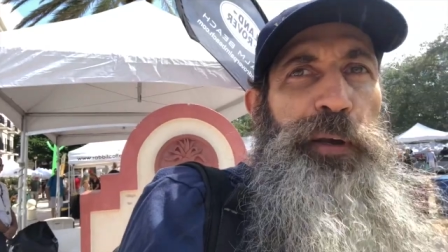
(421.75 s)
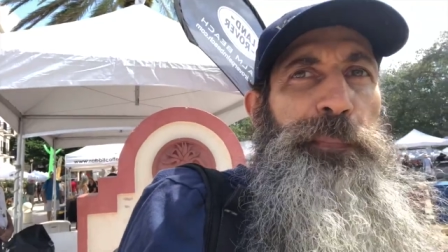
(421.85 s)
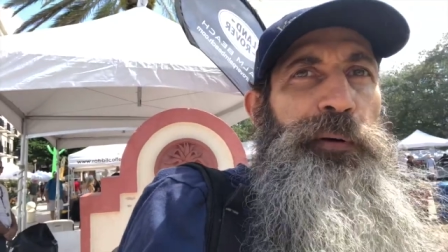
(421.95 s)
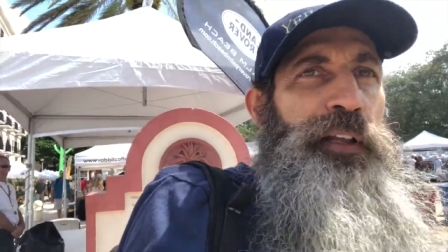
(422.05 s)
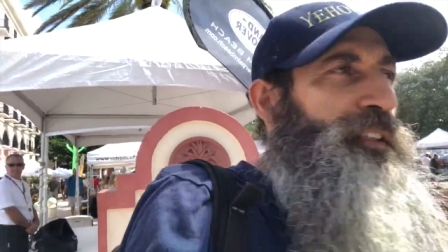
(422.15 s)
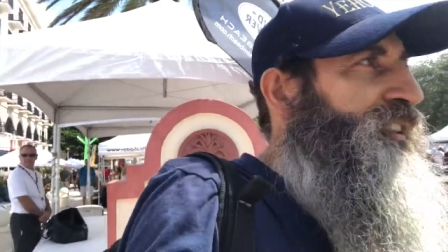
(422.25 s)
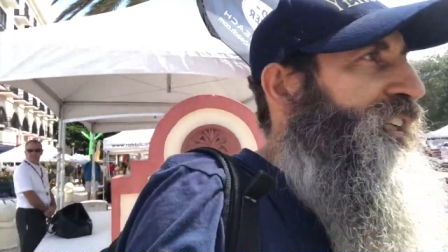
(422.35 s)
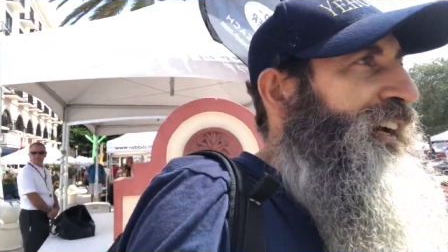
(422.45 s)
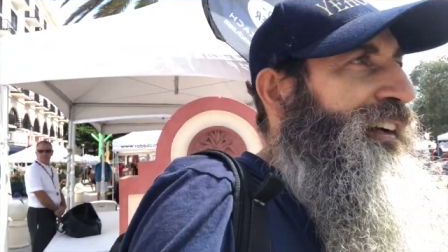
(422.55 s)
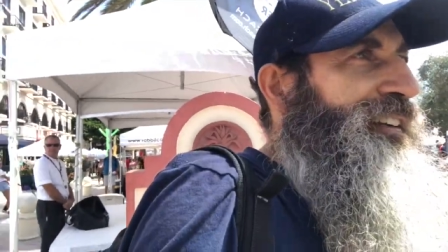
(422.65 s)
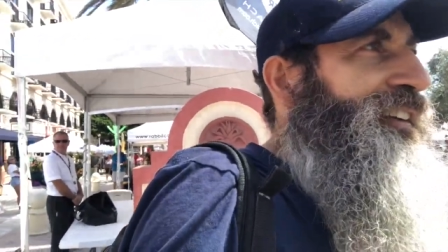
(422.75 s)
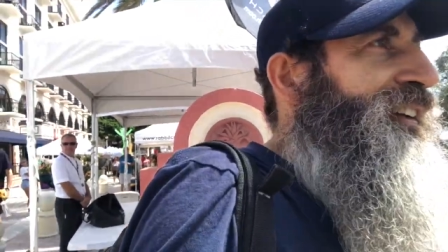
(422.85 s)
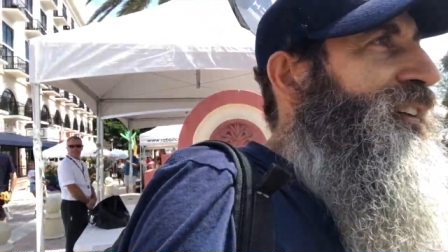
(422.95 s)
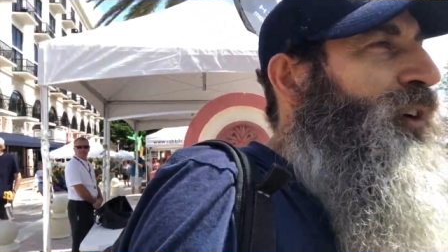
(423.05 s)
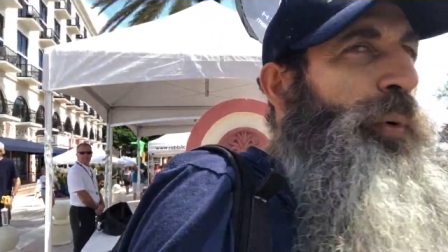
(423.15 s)
people understand
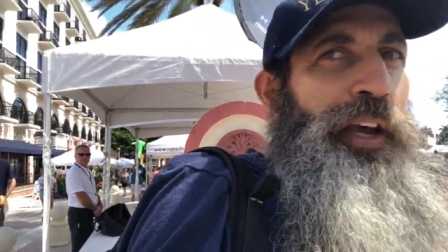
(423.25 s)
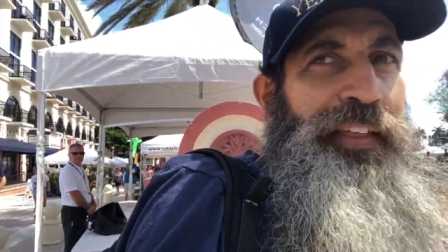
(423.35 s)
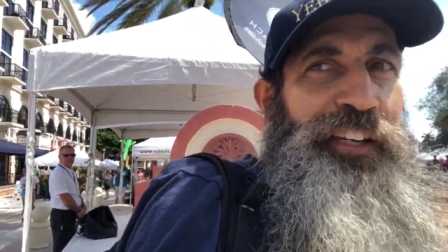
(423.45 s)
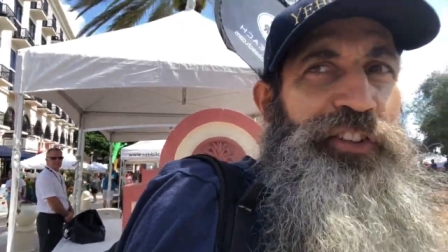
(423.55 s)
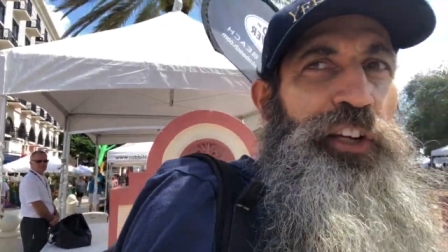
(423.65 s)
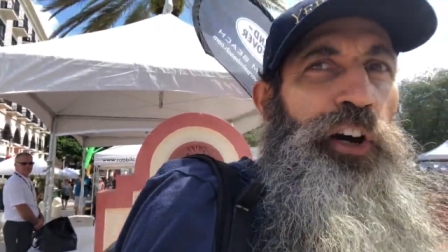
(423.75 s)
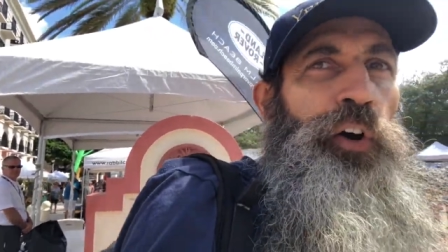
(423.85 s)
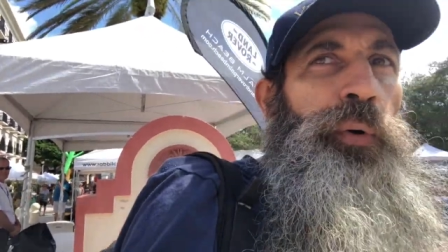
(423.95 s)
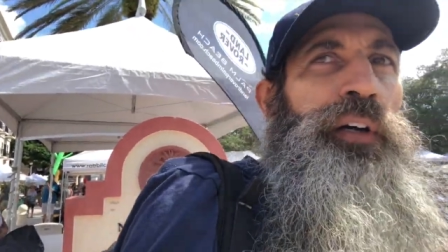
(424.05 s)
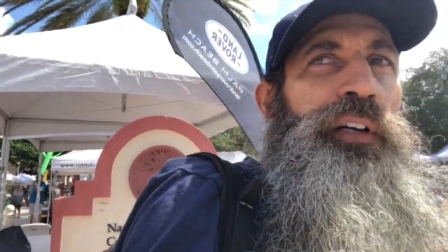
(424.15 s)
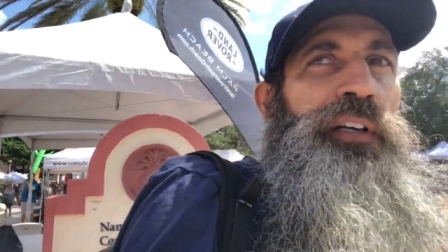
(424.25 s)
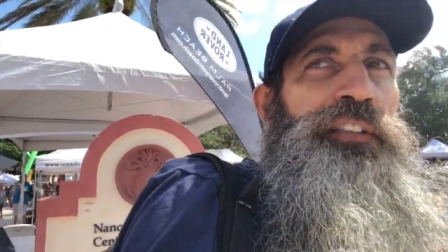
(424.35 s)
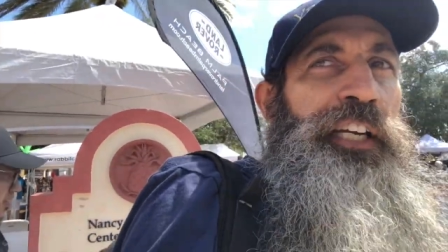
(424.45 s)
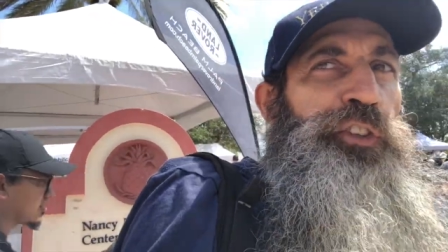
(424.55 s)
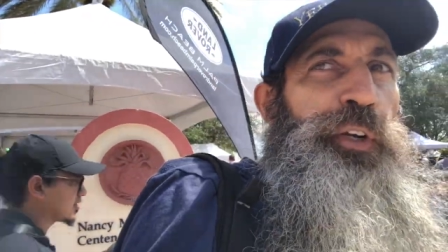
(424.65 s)
the way they should go.
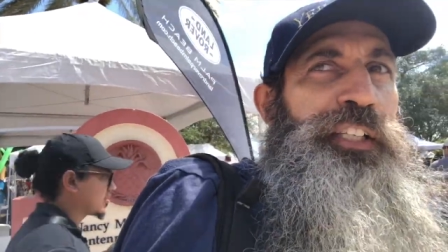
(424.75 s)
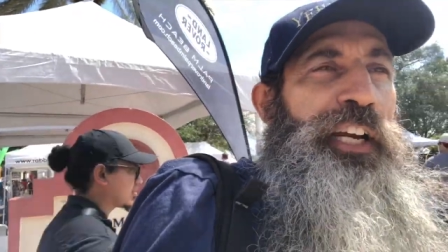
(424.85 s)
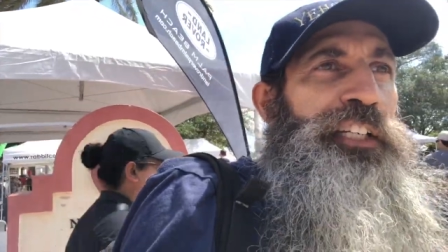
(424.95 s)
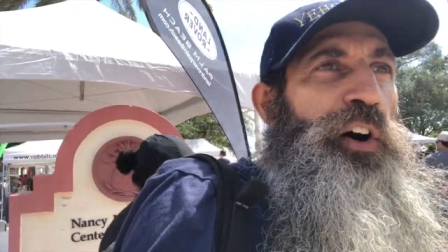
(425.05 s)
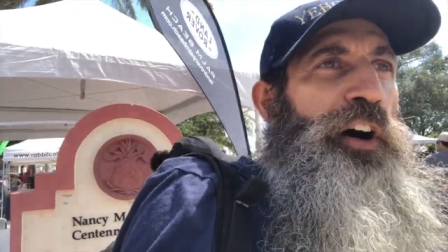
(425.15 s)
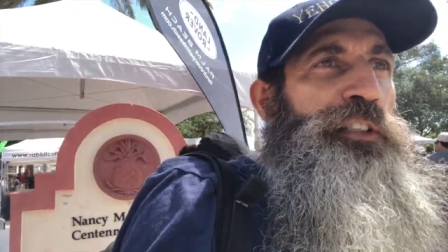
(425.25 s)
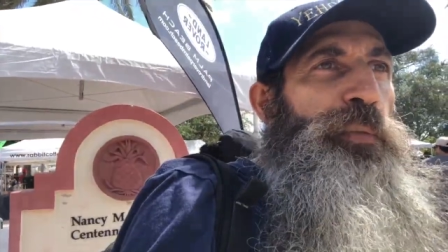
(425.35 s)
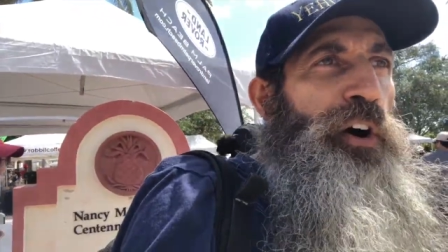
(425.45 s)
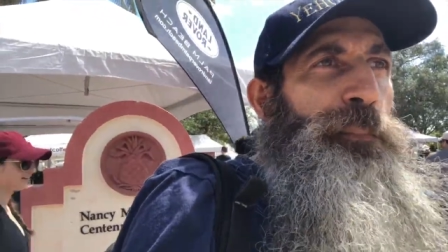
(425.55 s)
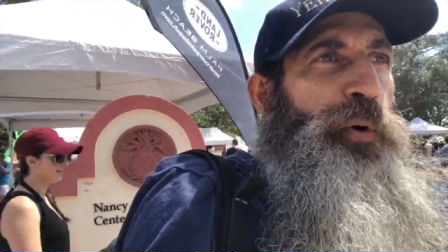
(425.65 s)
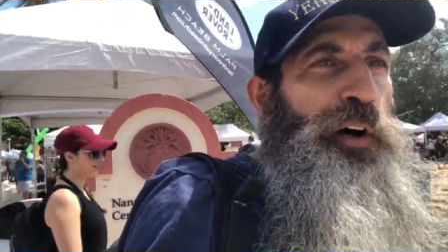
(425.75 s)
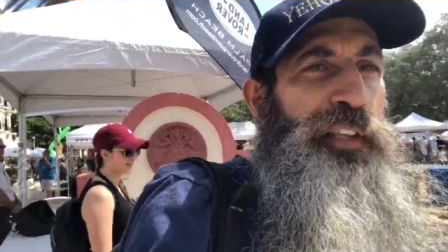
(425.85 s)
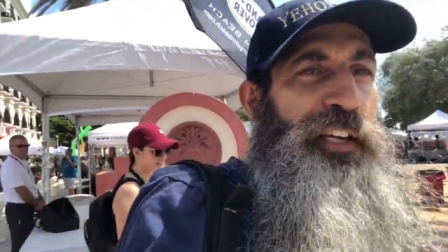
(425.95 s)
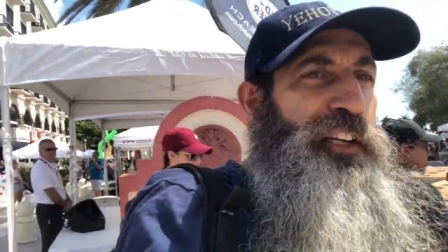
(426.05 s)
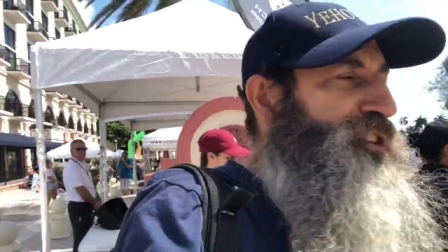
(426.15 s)
They treat their dogs more important than